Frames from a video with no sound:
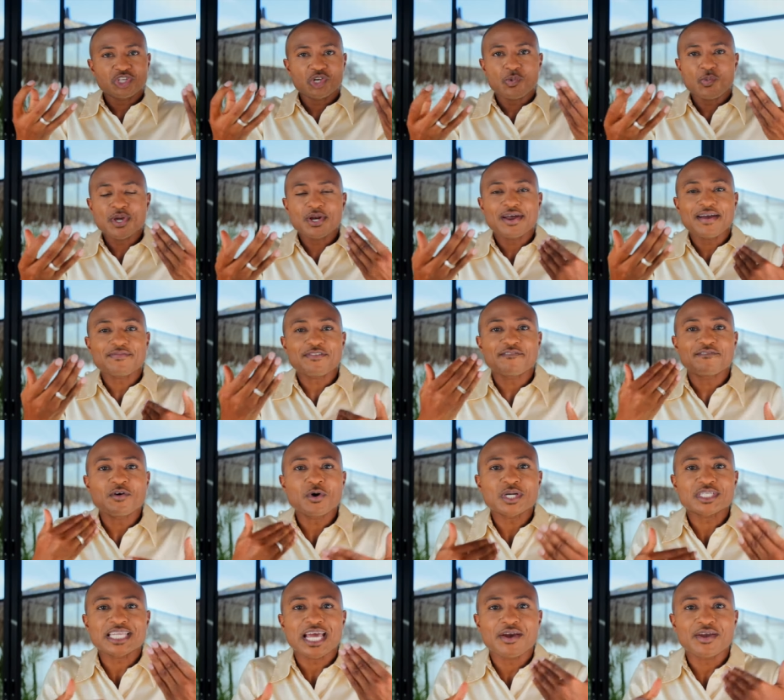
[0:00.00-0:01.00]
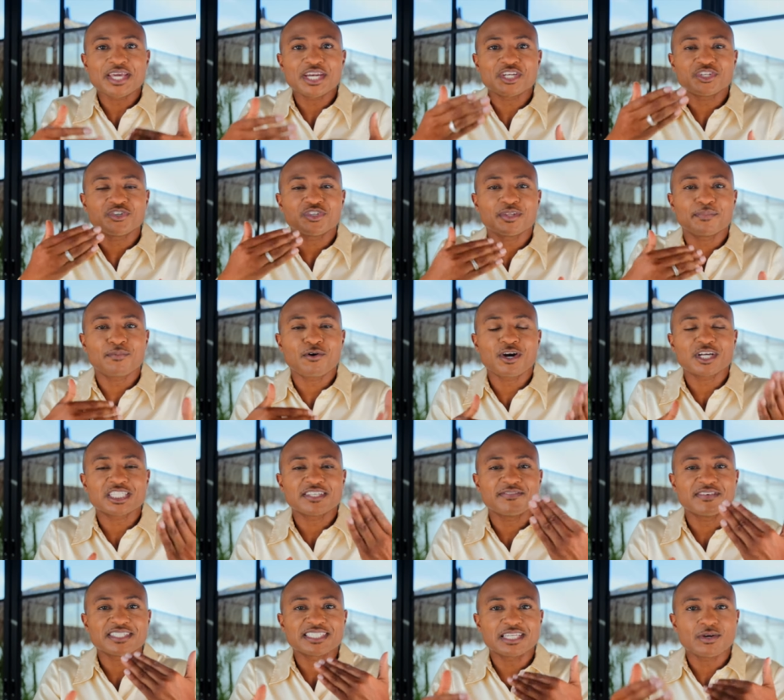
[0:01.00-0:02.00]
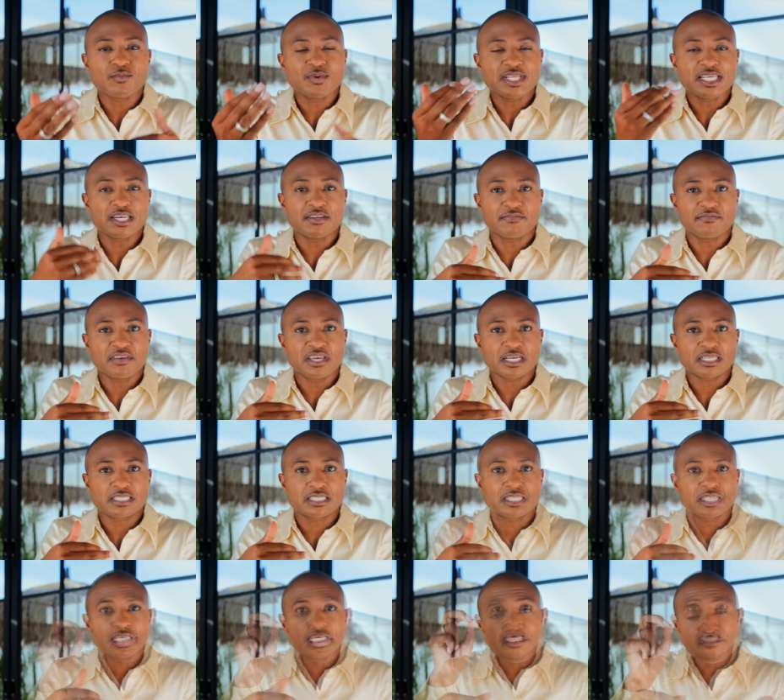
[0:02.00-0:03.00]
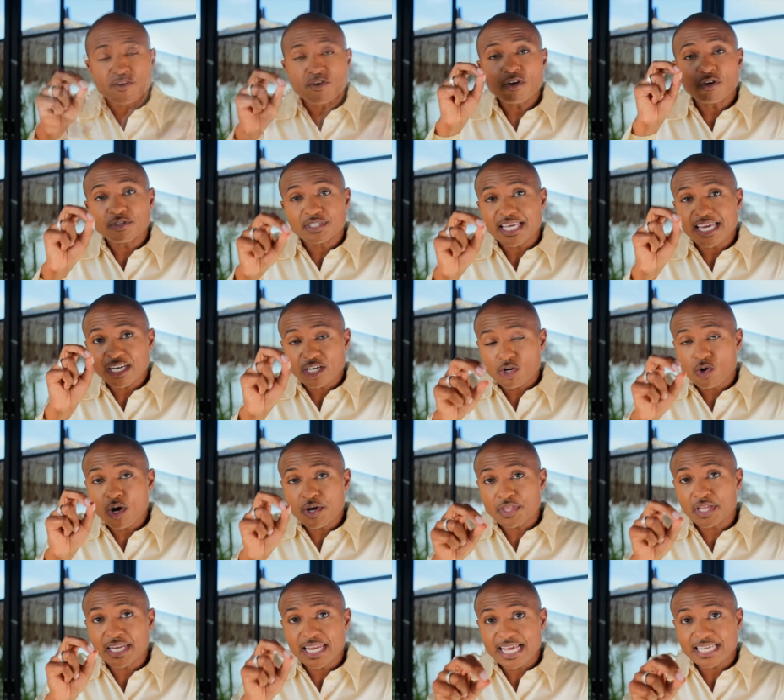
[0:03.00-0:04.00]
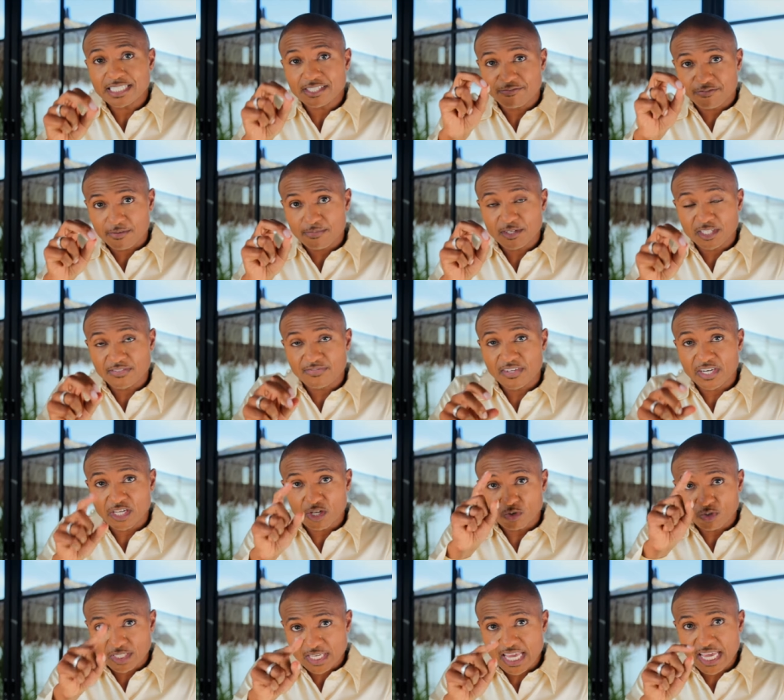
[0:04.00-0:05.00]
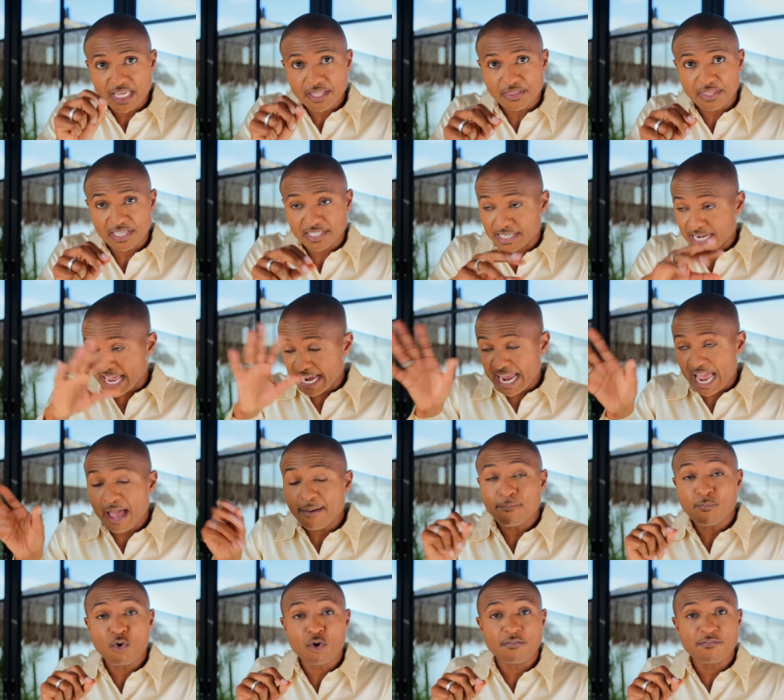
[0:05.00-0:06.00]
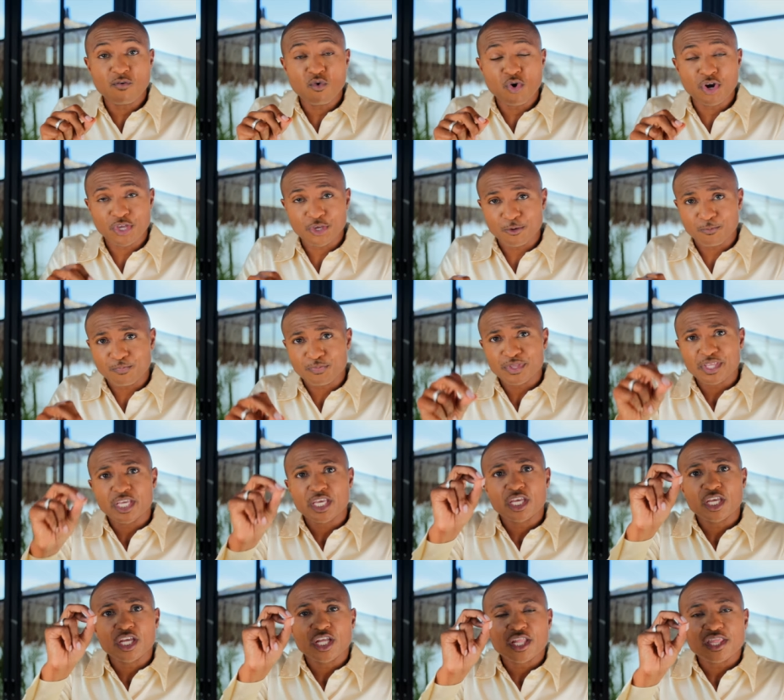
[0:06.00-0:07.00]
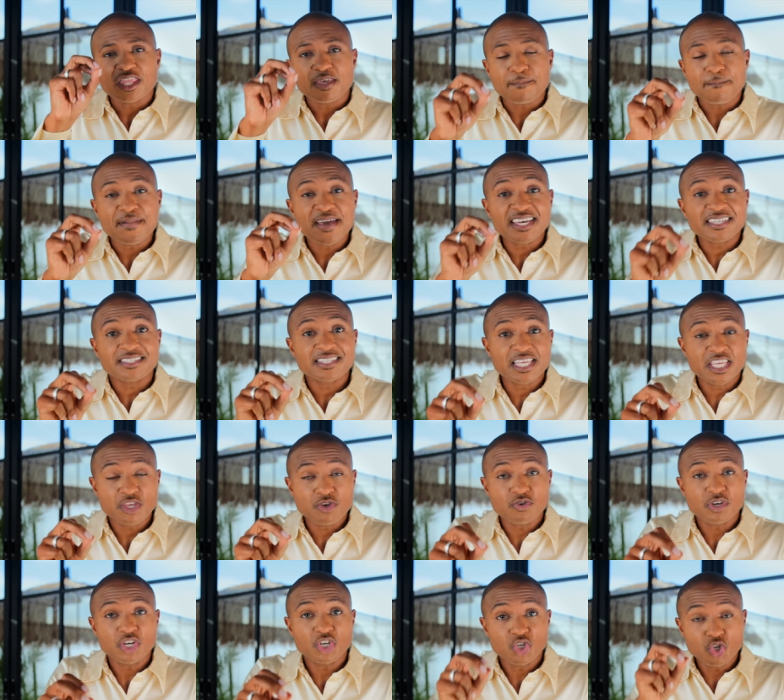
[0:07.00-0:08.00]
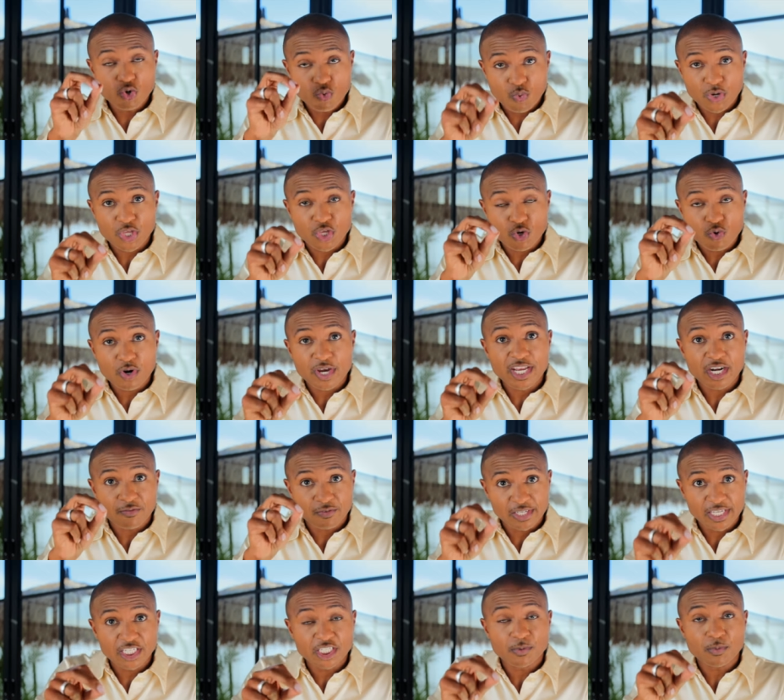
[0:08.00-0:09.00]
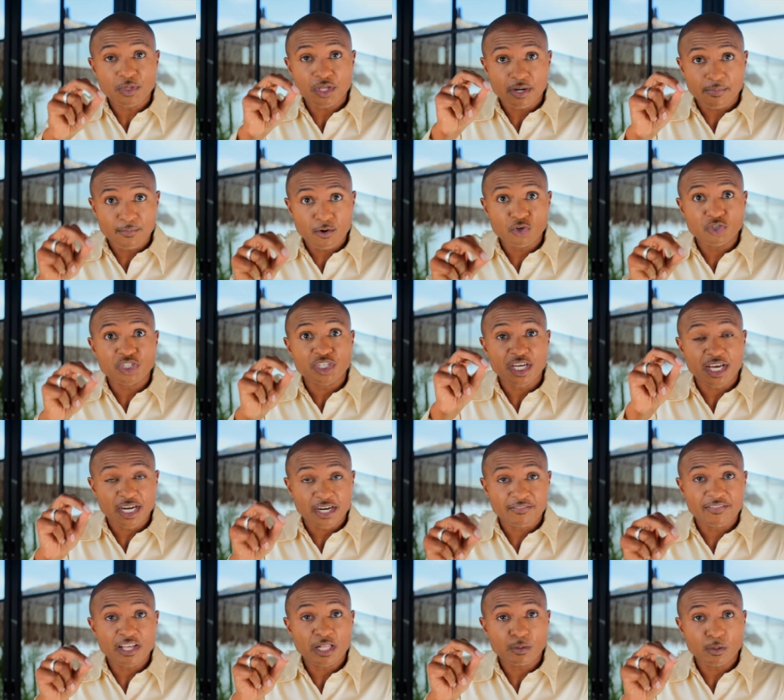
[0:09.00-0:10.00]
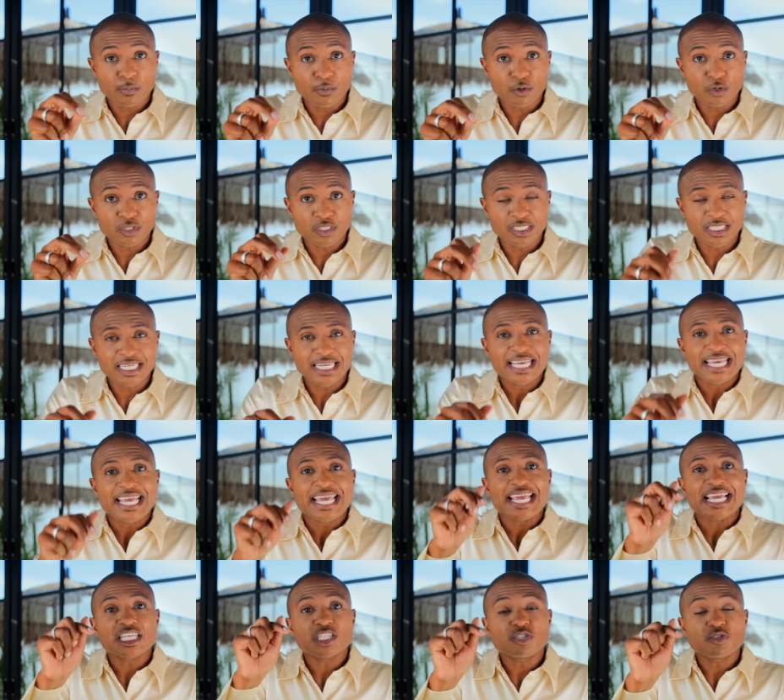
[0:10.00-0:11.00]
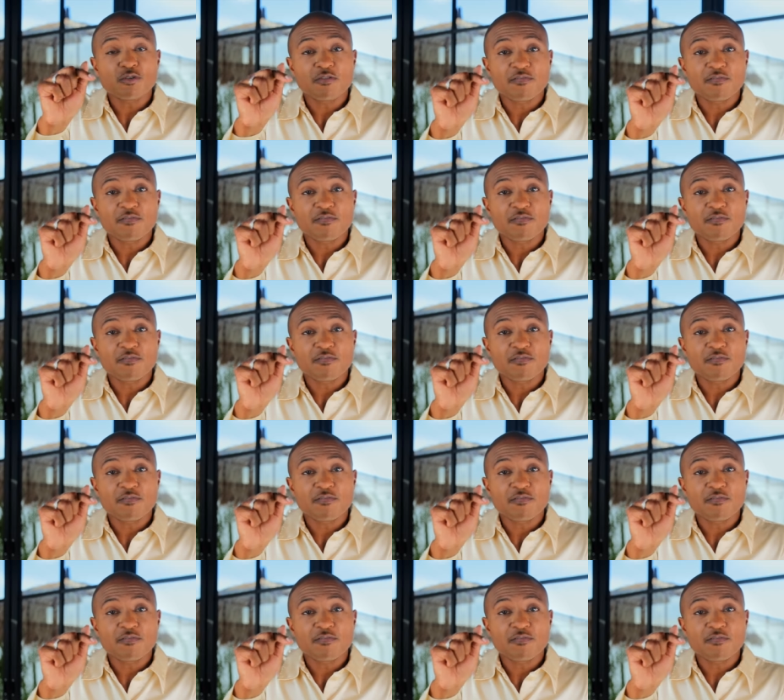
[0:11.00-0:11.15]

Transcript: so that we don't have to focus our energy on the parts of us that we need to fix. If you don't take no other lesson from this video, take this, and I got more for you. The best thing you can do when you are in a relationship with an emotionally unavailable person is